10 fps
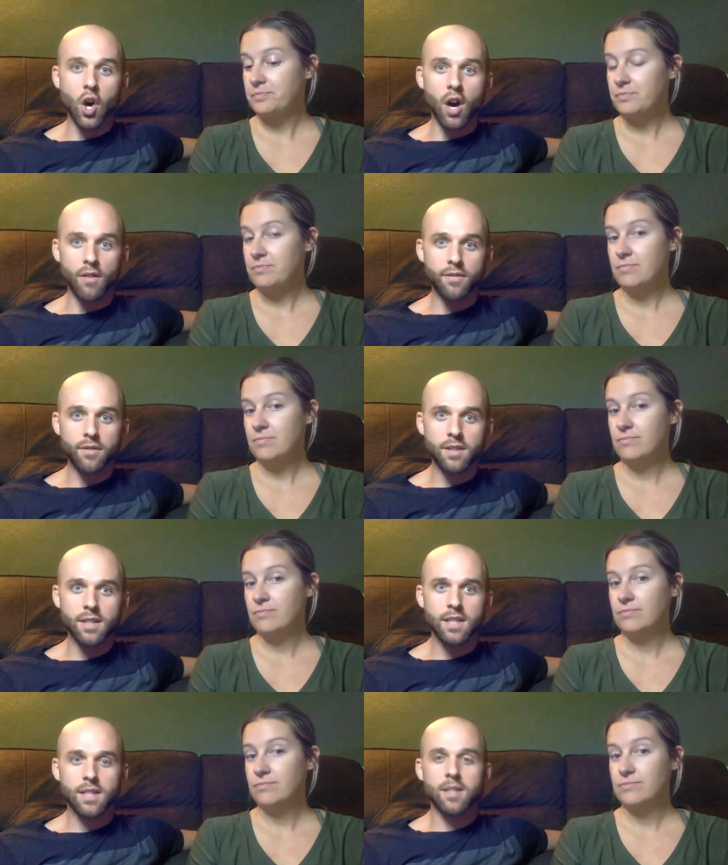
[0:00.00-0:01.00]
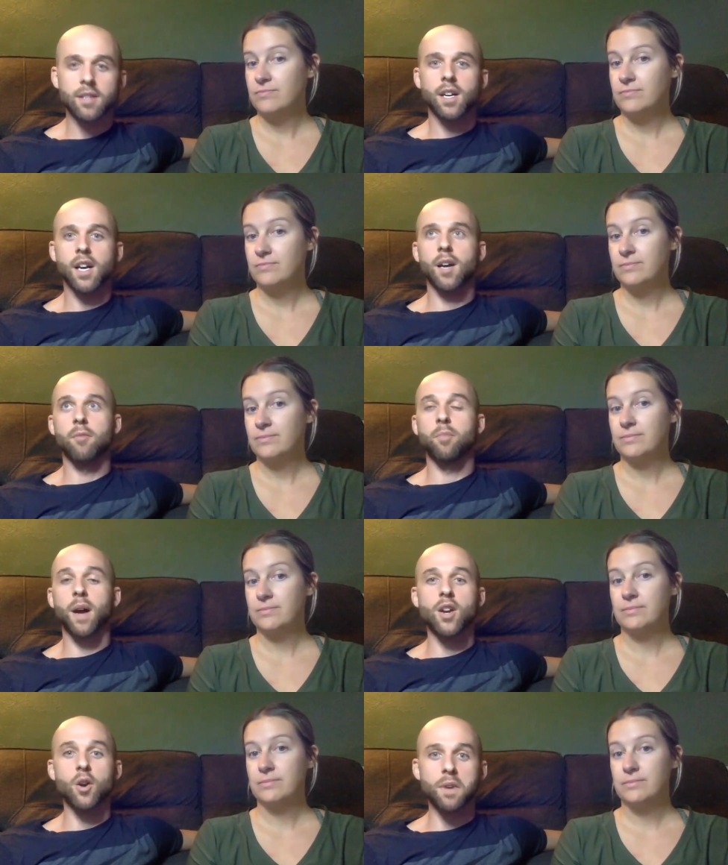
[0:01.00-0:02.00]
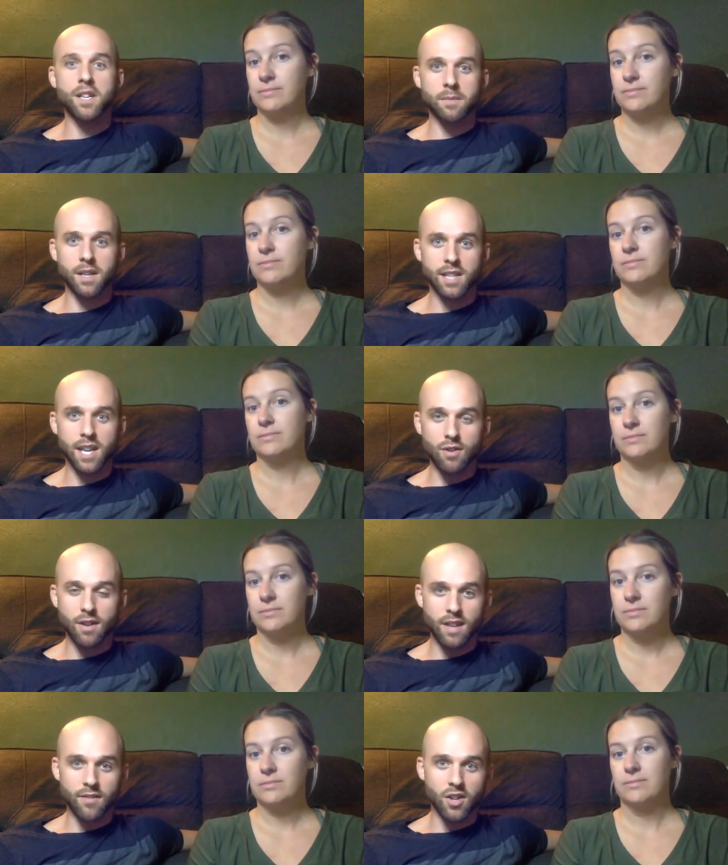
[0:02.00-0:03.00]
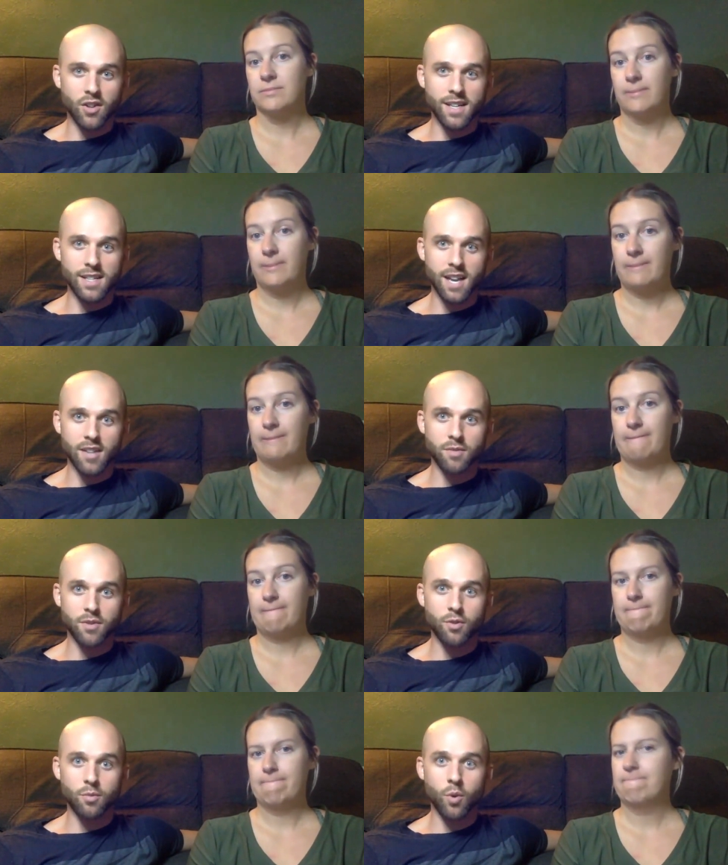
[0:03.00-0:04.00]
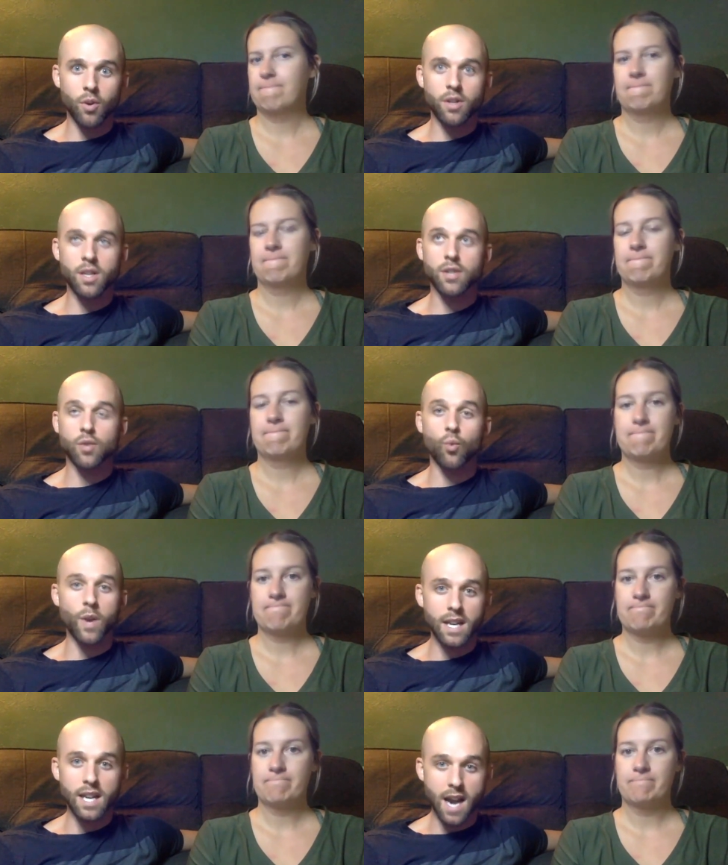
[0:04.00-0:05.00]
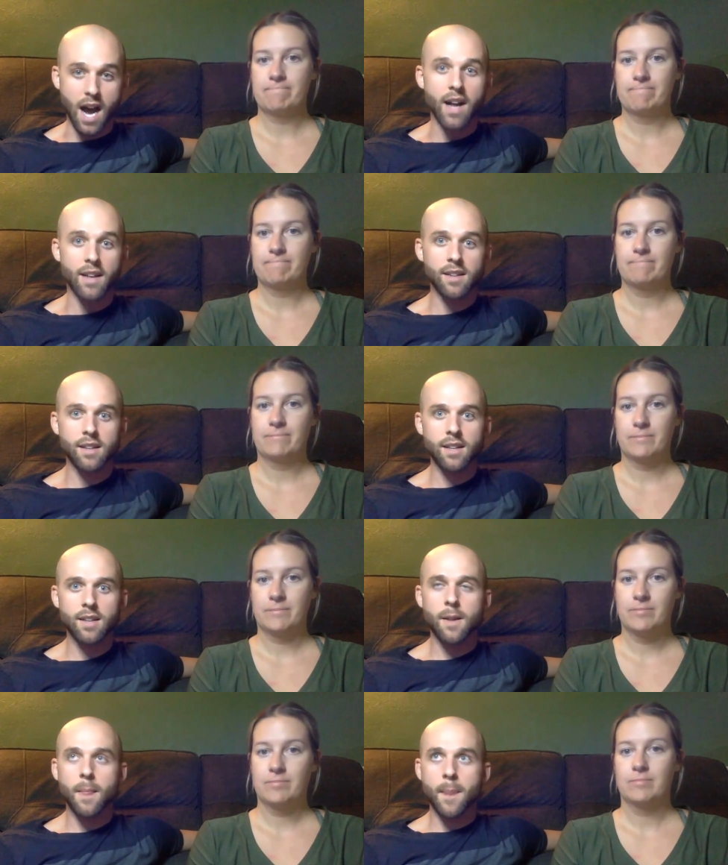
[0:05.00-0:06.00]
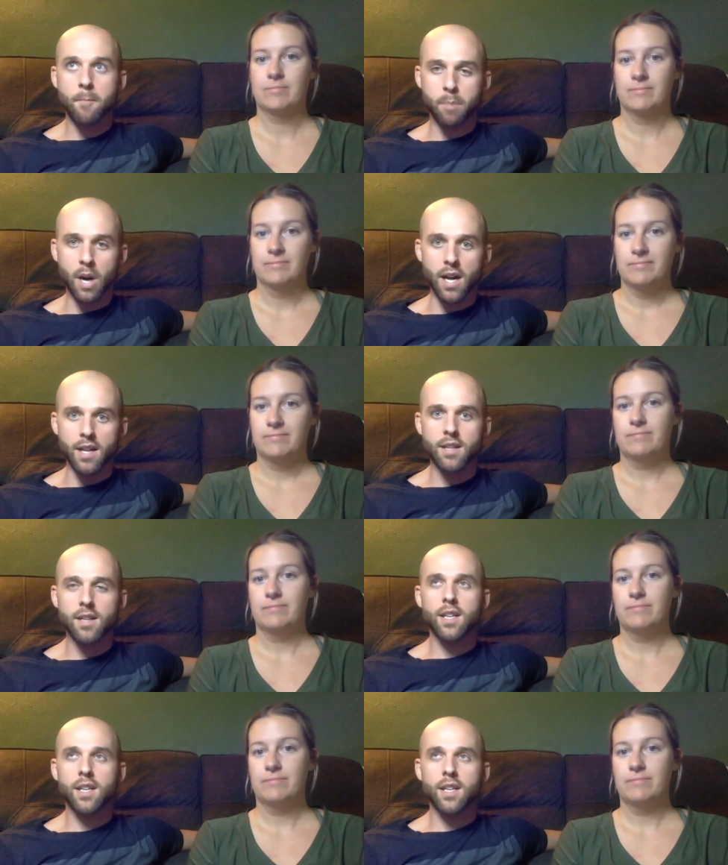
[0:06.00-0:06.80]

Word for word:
Speaker 1: it off um, by no means am i saying you have to have the cleanest house with a newborn because we did not but